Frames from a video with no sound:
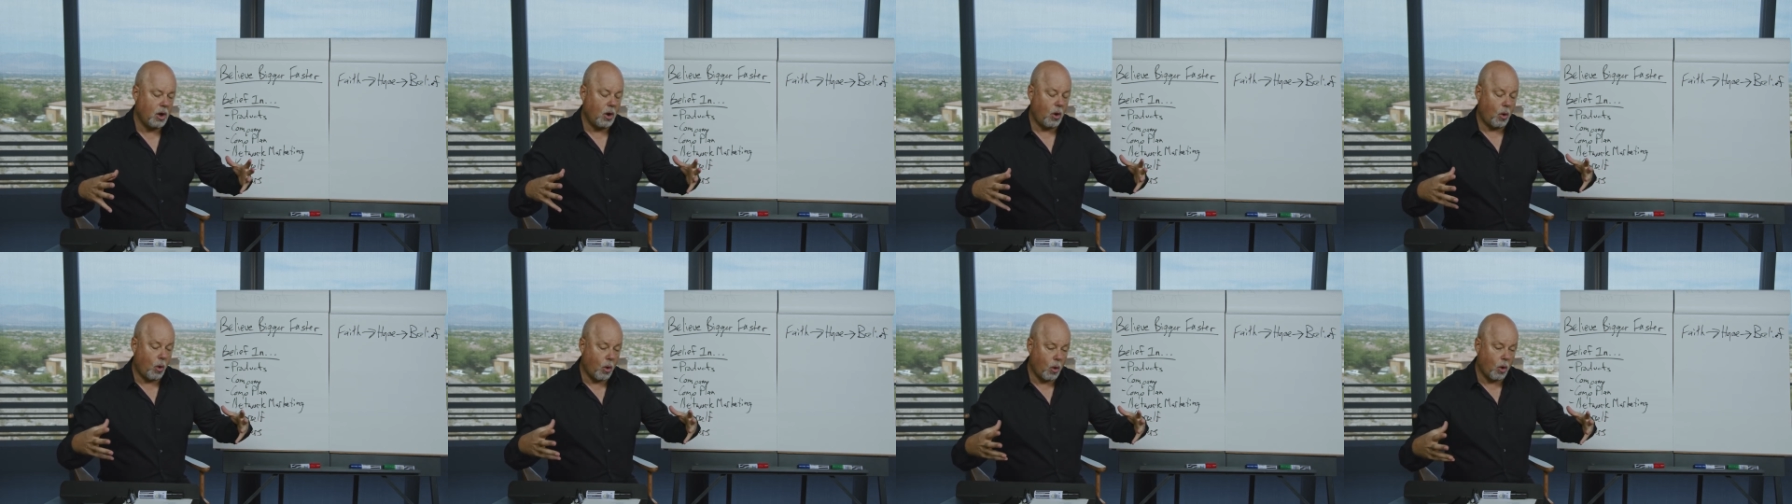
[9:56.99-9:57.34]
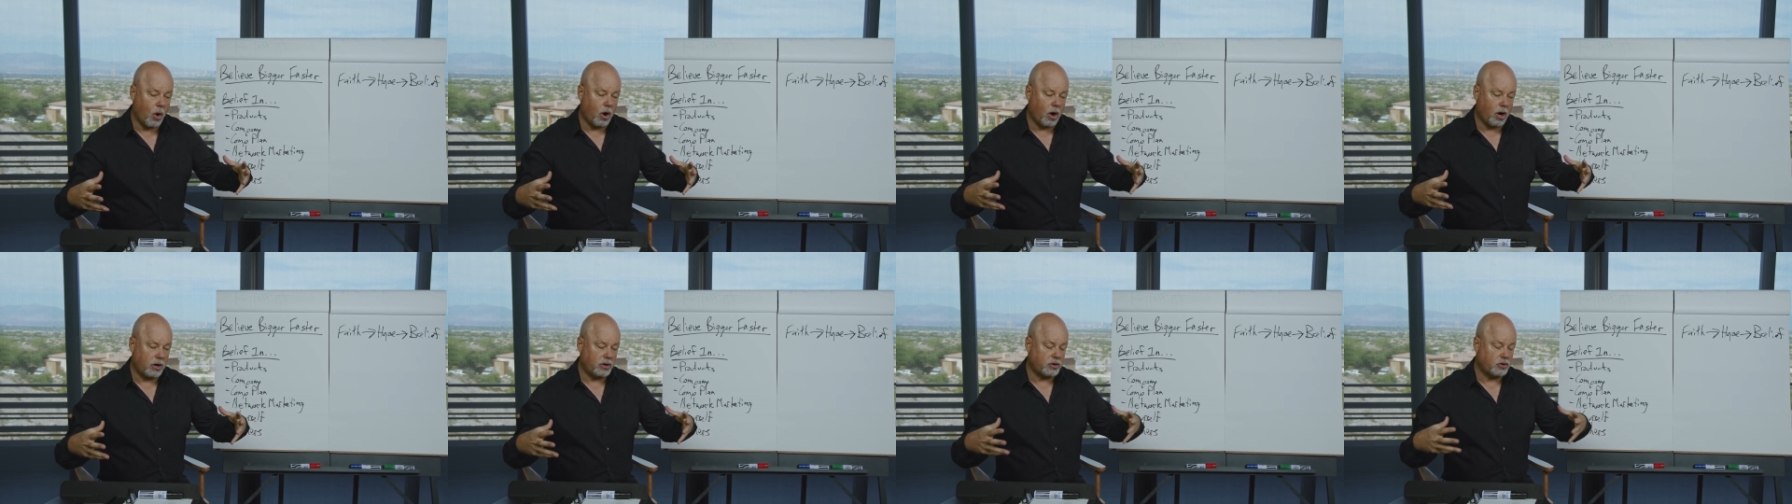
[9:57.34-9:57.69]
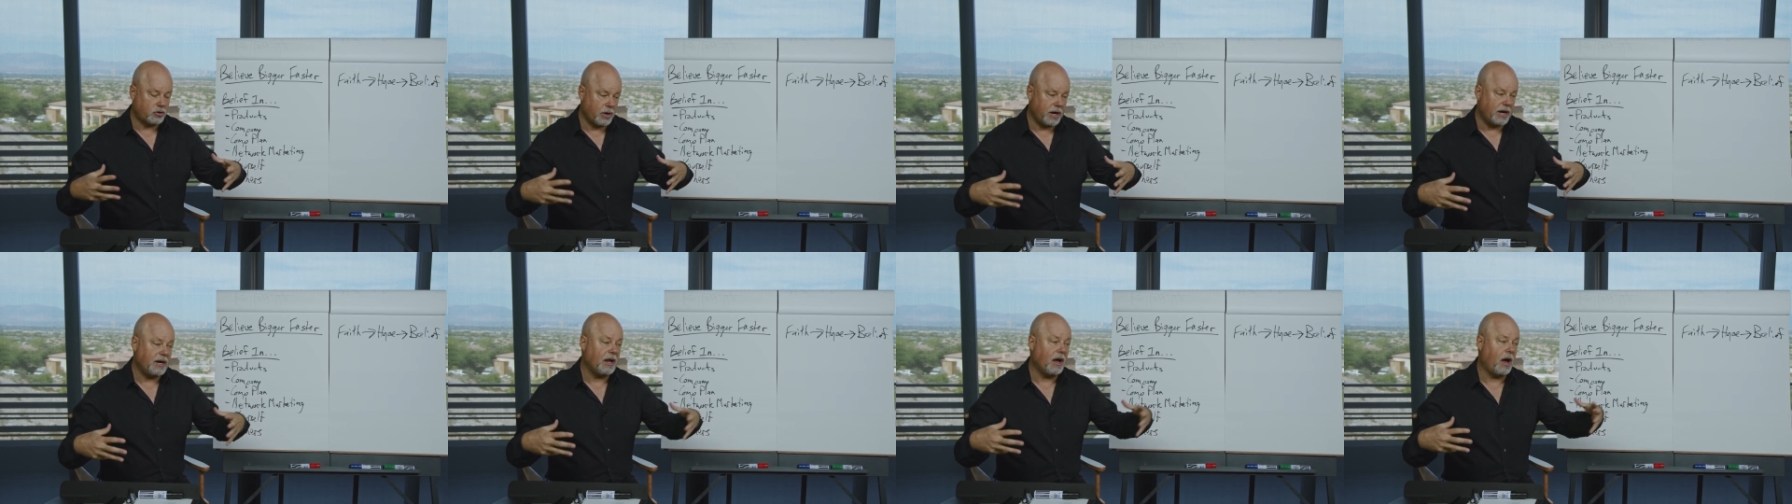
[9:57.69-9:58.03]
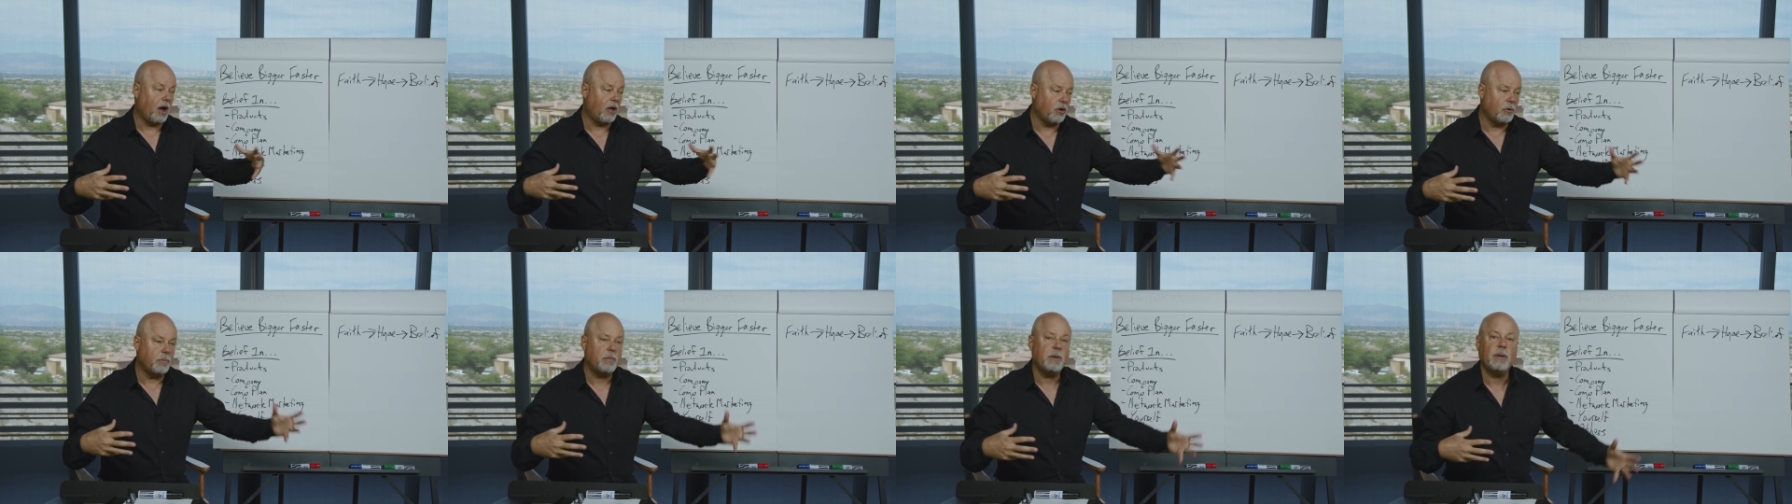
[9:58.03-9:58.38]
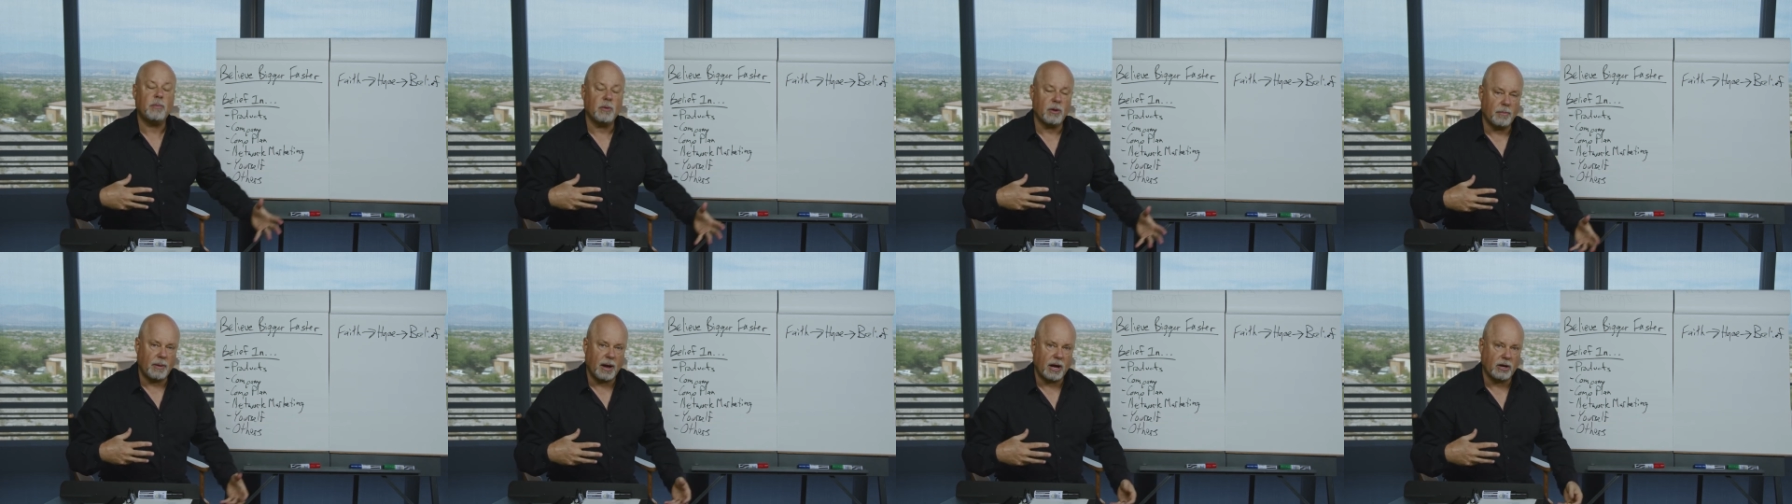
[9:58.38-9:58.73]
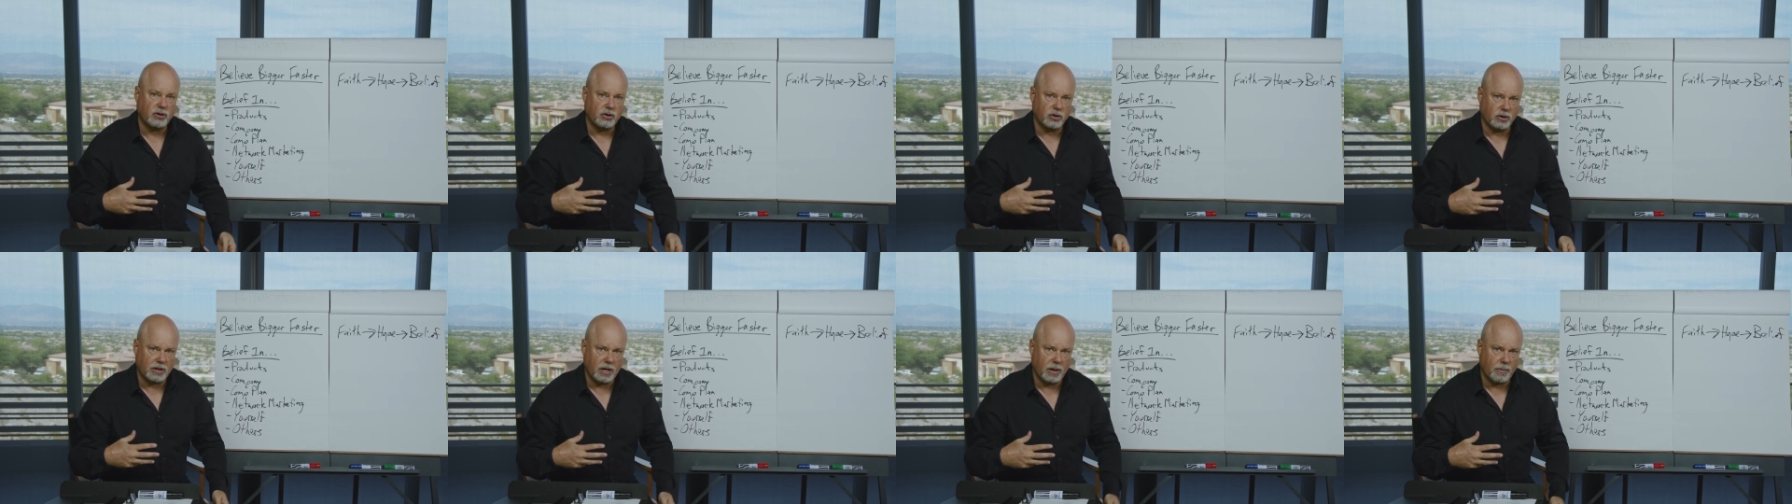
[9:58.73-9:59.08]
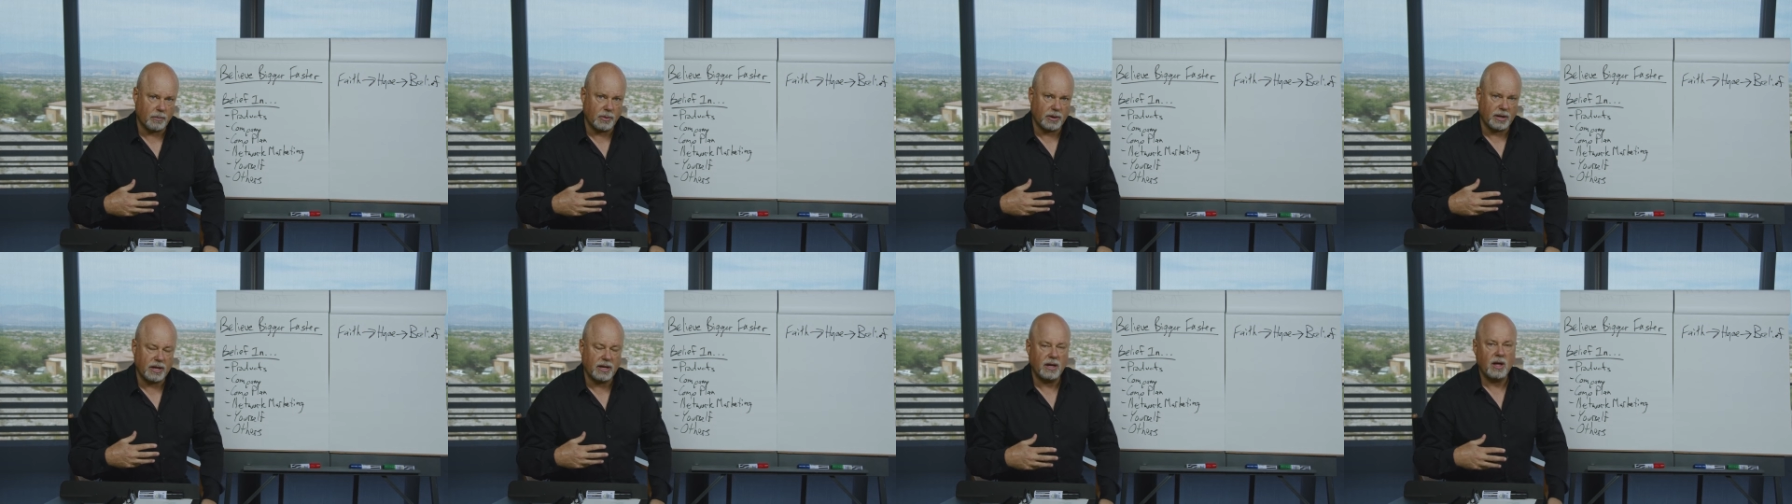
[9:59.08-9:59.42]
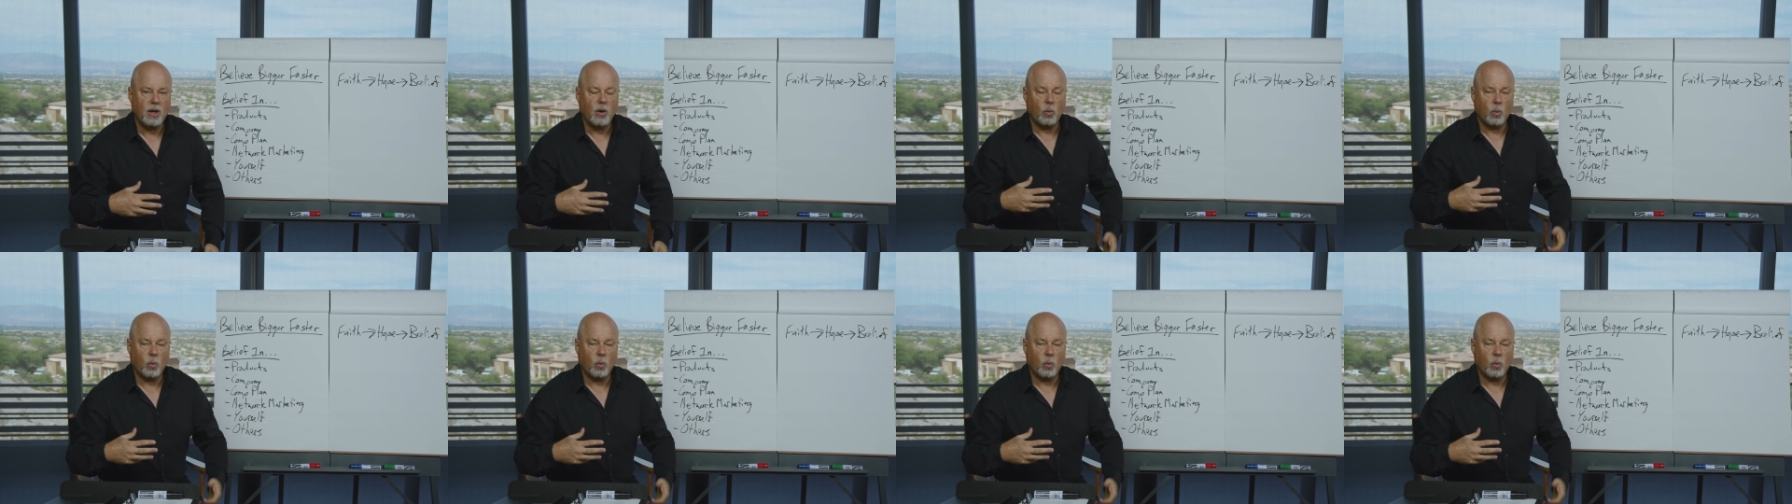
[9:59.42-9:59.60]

or training other people about your company,